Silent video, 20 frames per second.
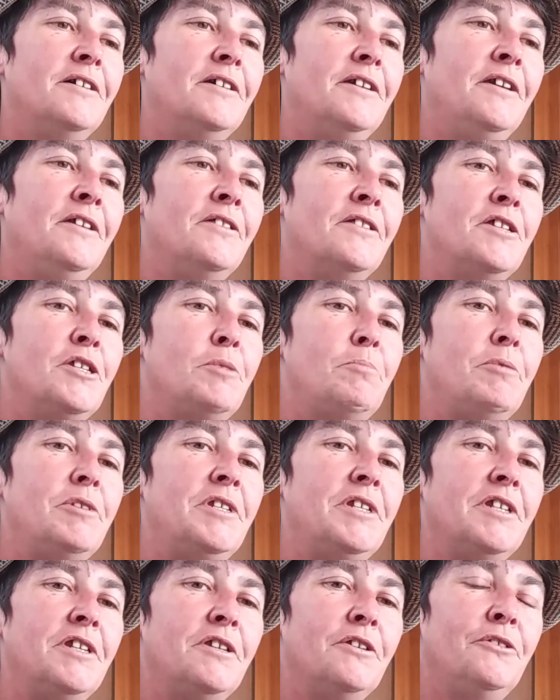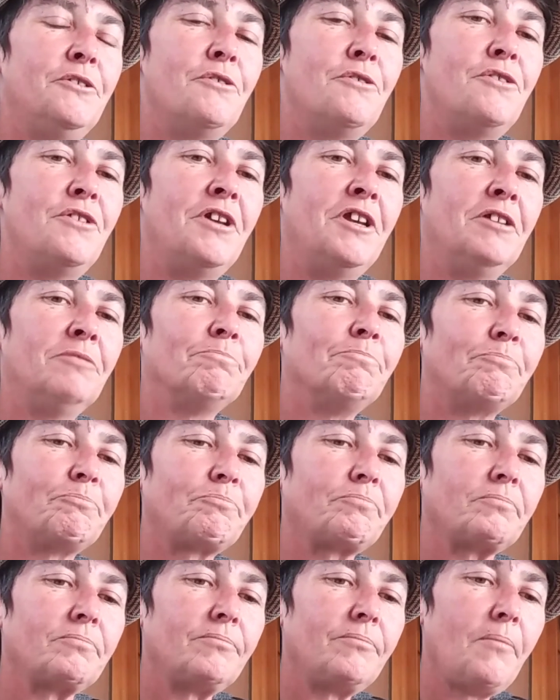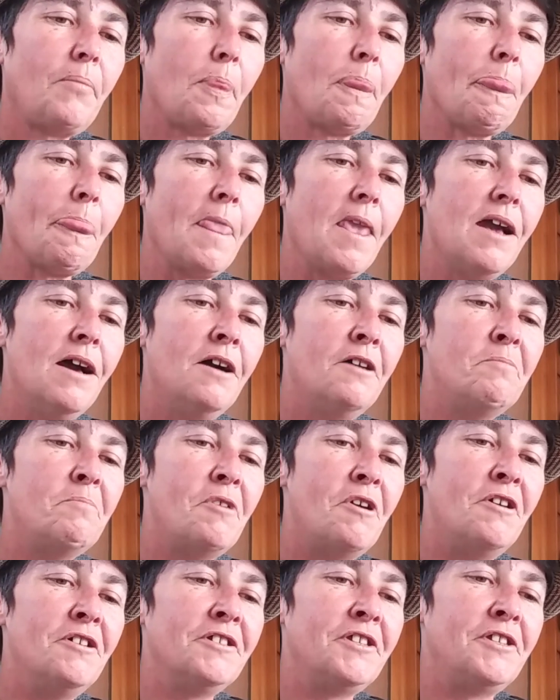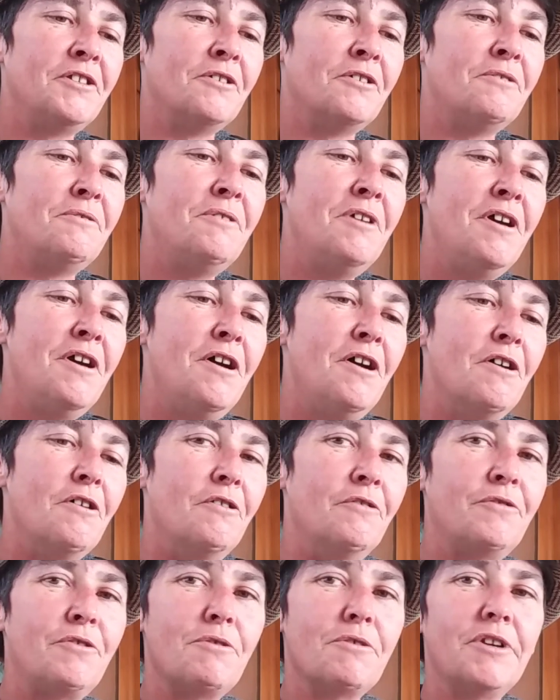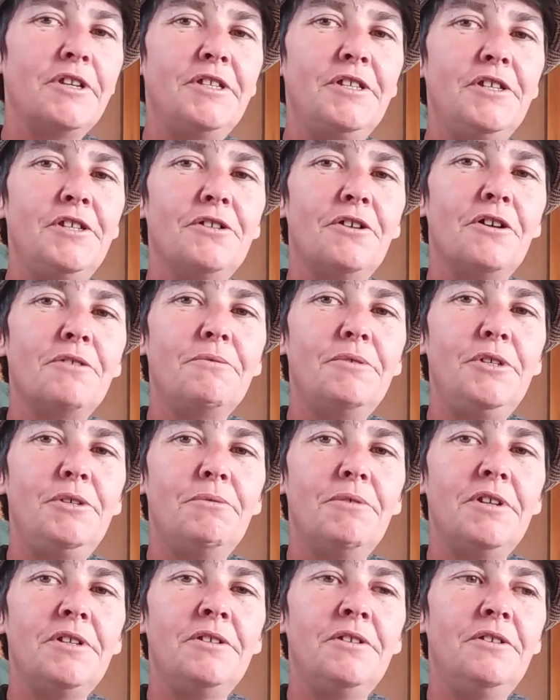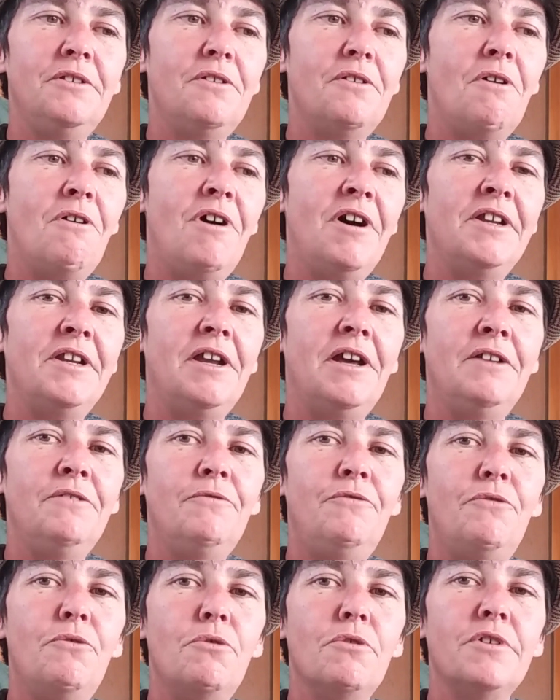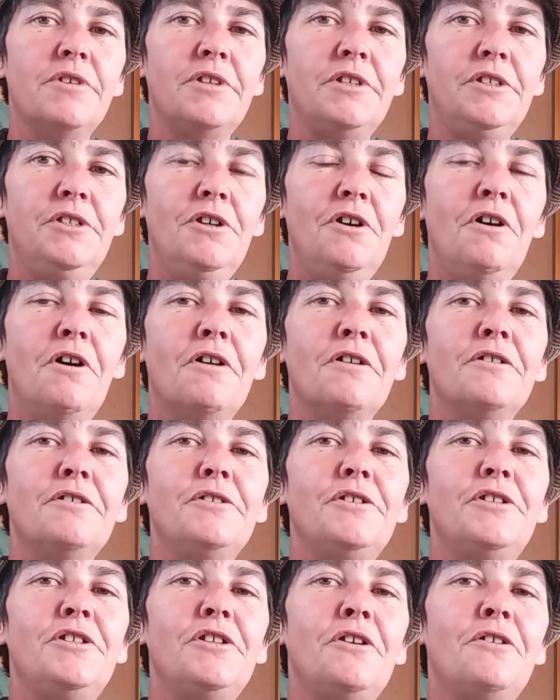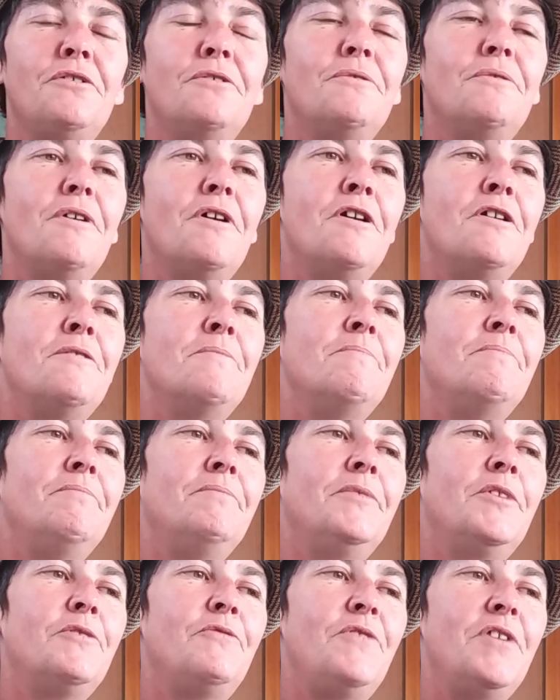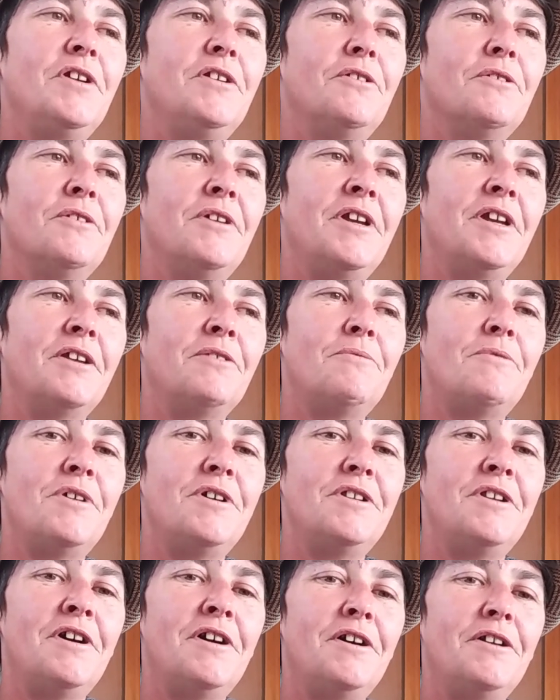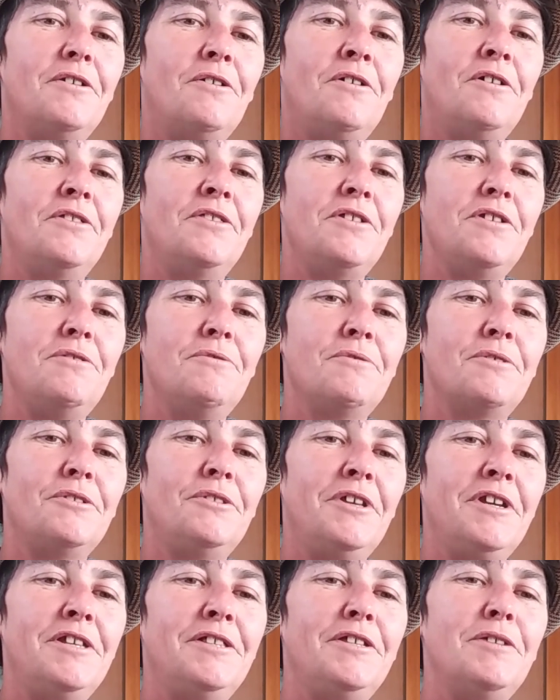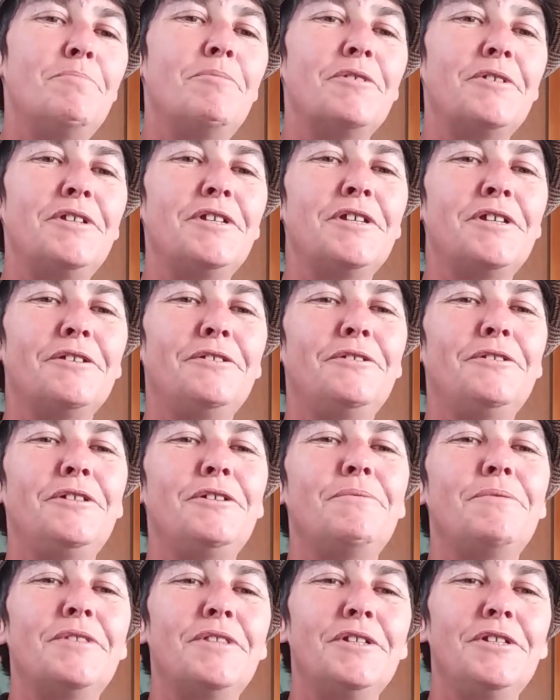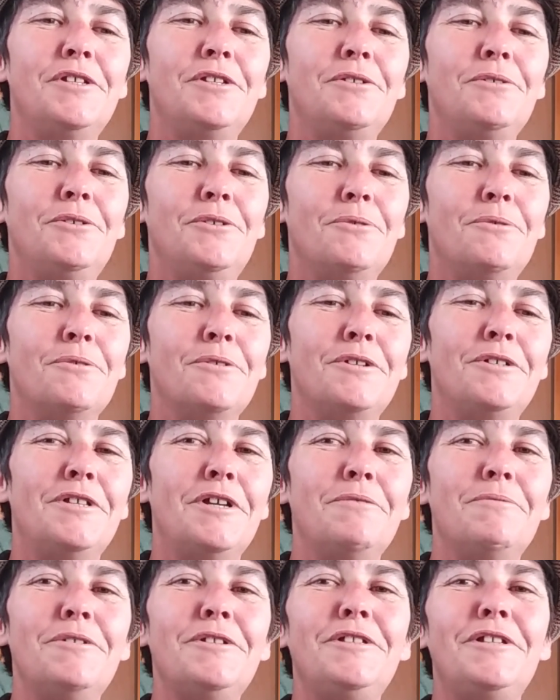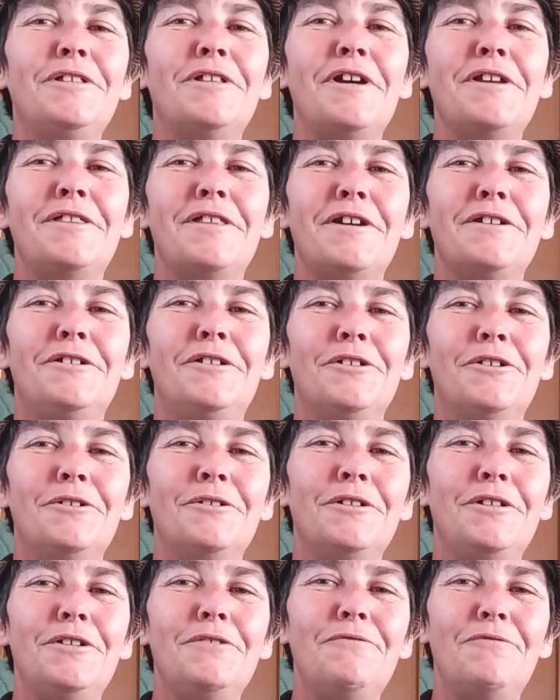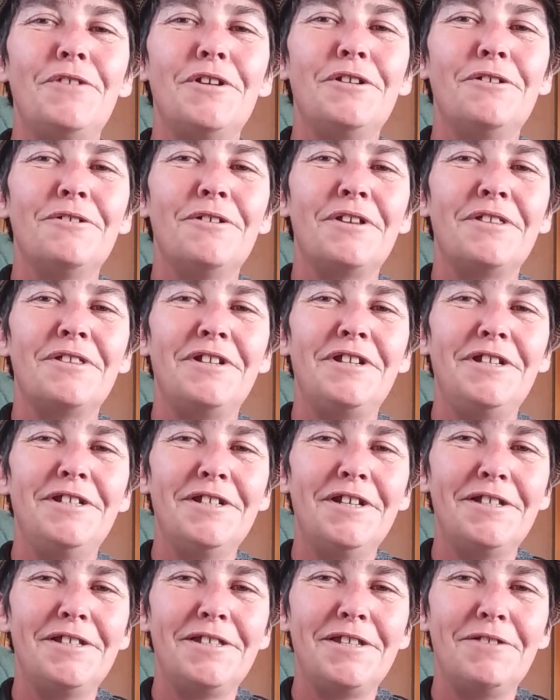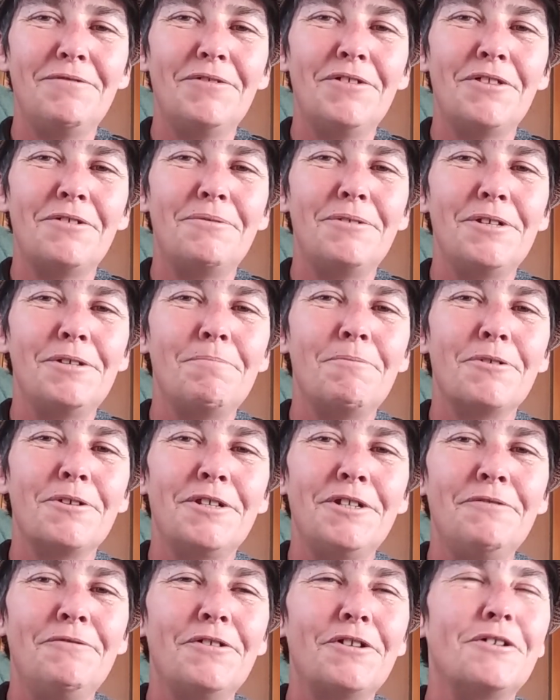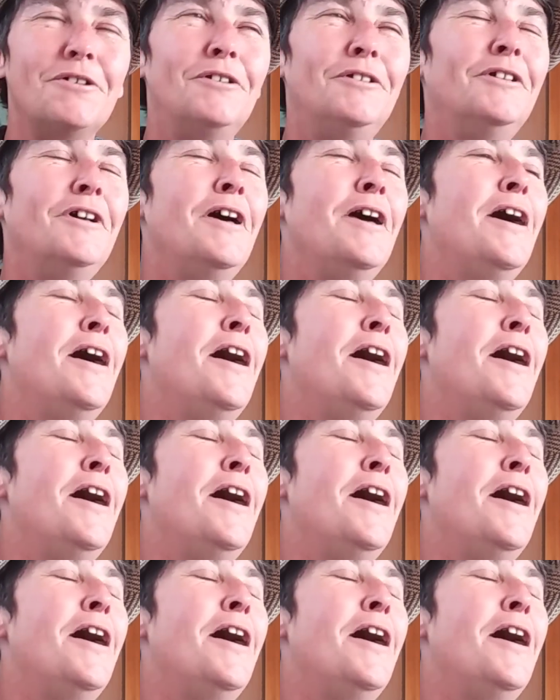in this particular thing. Also, of course, the song was written on and for guitar, so the fingering and whatnot on the ukulele, particularly with this tutorial, I really like that alternative fingering that he does, even though it's more difficult.